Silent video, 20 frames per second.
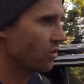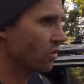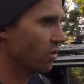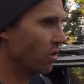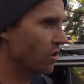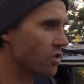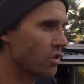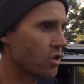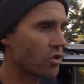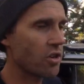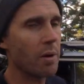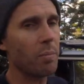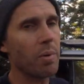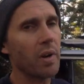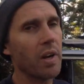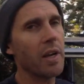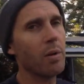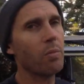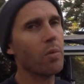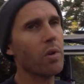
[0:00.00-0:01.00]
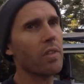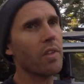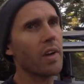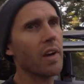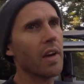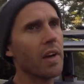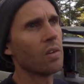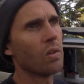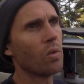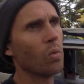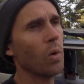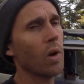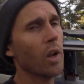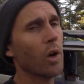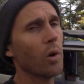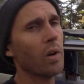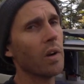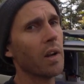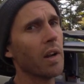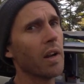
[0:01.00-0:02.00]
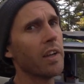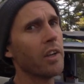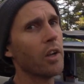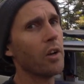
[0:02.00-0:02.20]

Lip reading: lots of trampoline with Willow and Lily, no